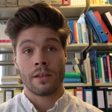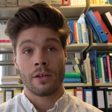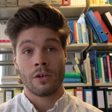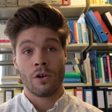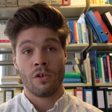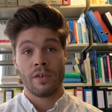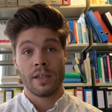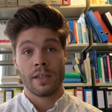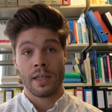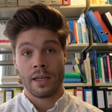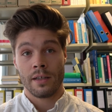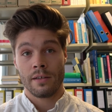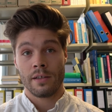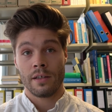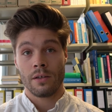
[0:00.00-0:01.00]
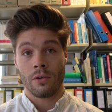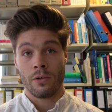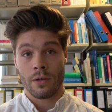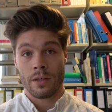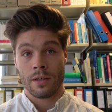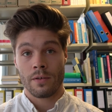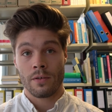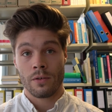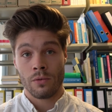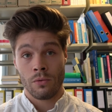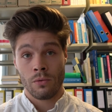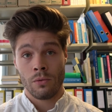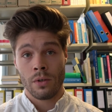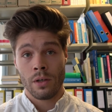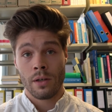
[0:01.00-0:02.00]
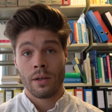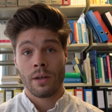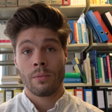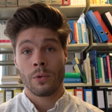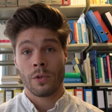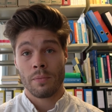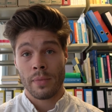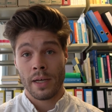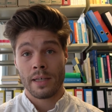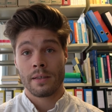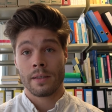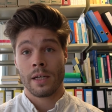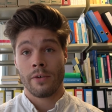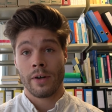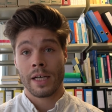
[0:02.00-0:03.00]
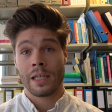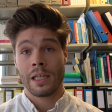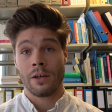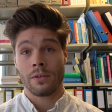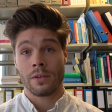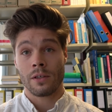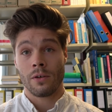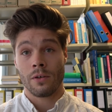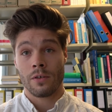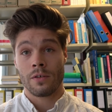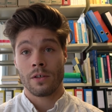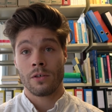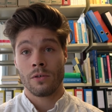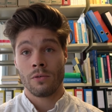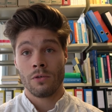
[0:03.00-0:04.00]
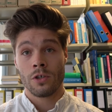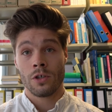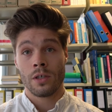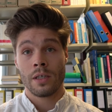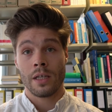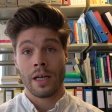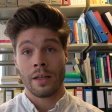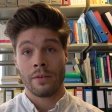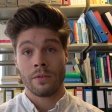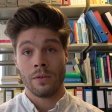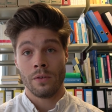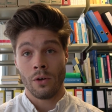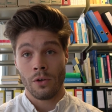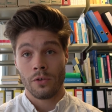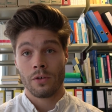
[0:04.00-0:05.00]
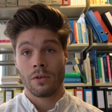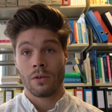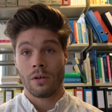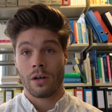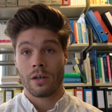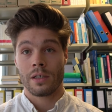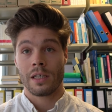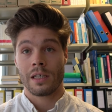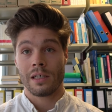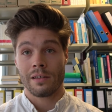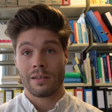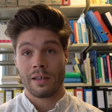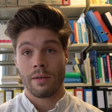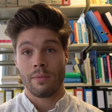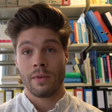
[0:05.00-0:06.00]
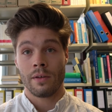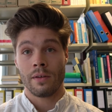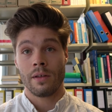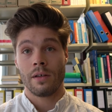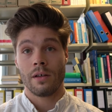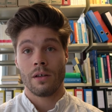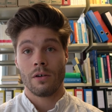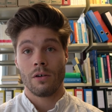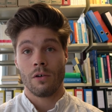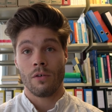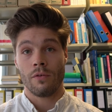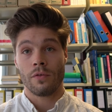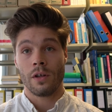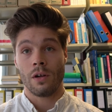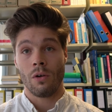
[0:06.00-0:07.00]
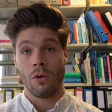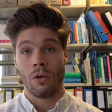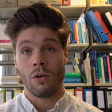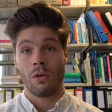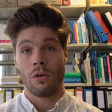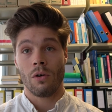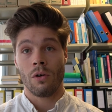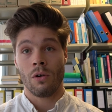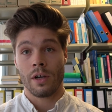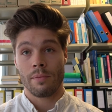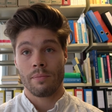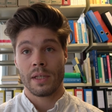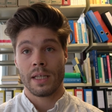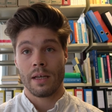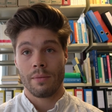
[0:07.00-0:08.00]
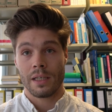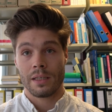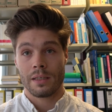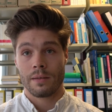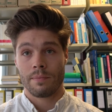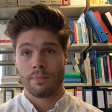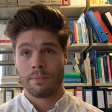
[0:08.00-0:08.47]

COVID-19 Ordinance 2 was based directly on the Constitution and not on Article 7 of the Law on Epidemics.